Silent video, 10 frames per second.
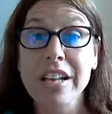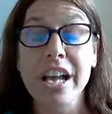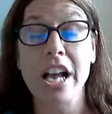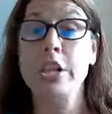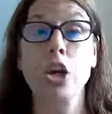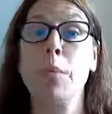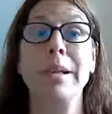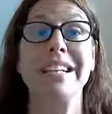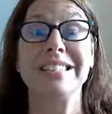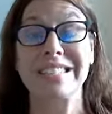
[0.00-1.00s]
And
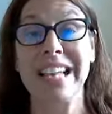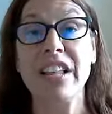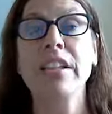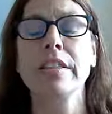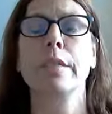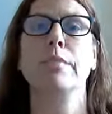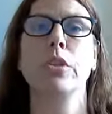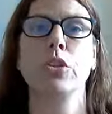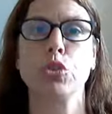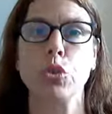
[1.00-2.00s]
nobody's telling them
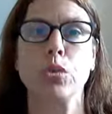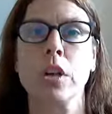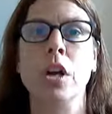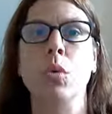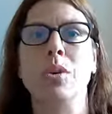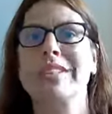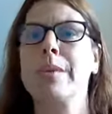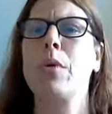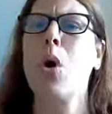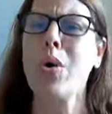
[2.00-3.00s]
the truth. We're
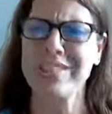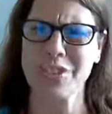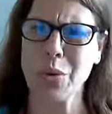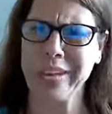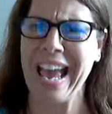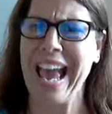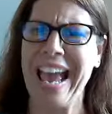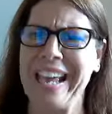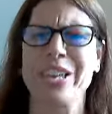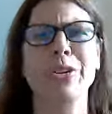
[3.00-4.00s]
telling them, oh, it's
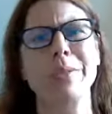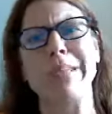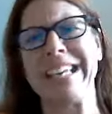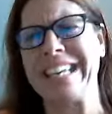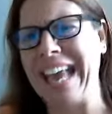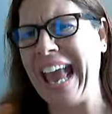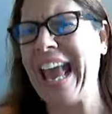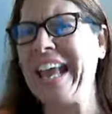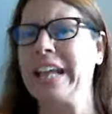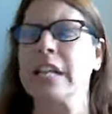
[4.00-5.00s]
okay. You can be
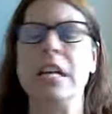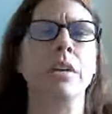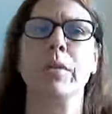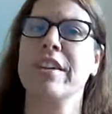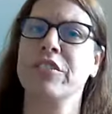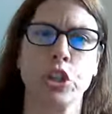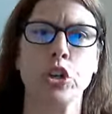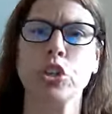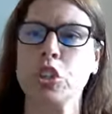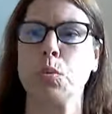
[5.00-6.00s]
gay. And we have
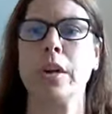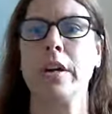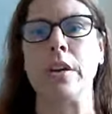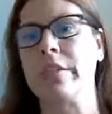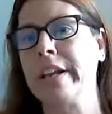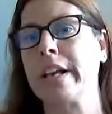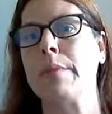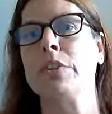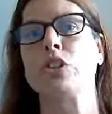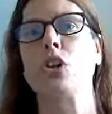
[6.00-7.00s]
churches where they
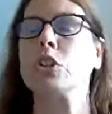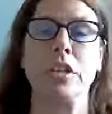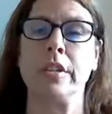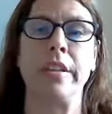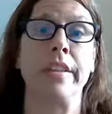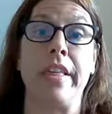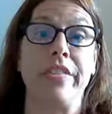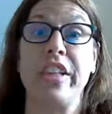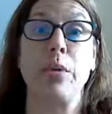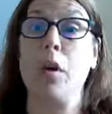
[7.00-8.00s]
come to church and they
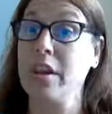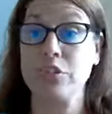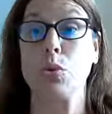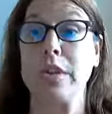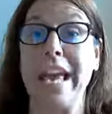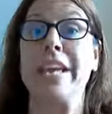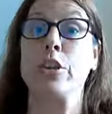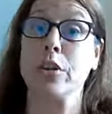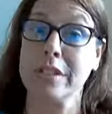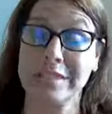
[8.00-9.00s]
think, well, it's okay.
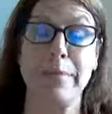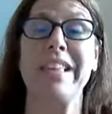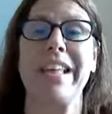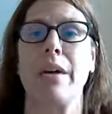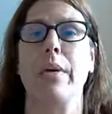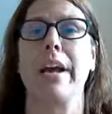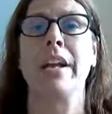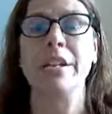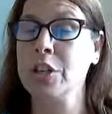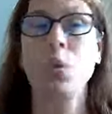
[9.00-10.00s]
You can be that way.
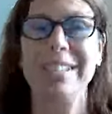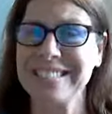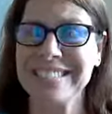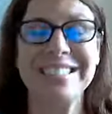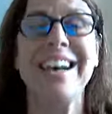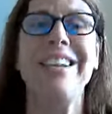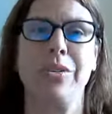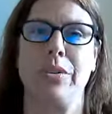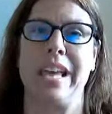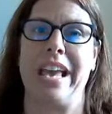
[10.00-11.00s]
No, it's not
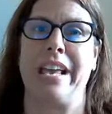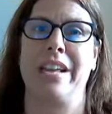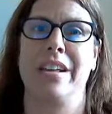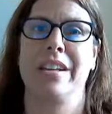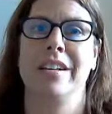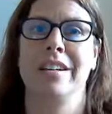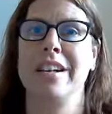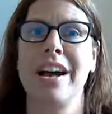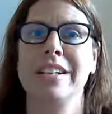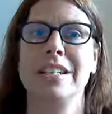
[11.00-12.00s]
okay.
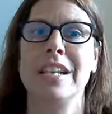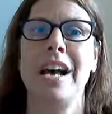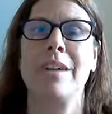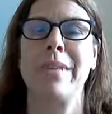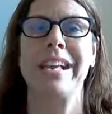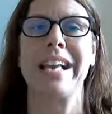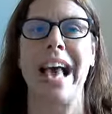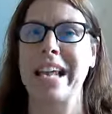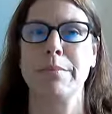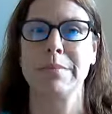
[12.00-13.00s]
God did not make
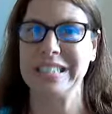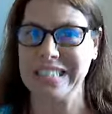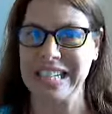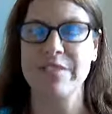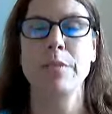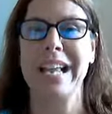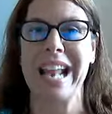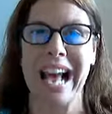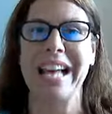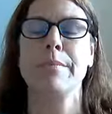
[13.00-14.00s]
Adam and Steve. He made
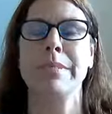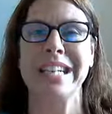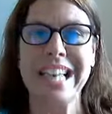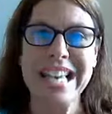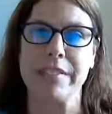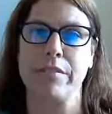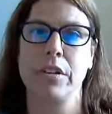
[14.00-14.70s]
Adam and Eve.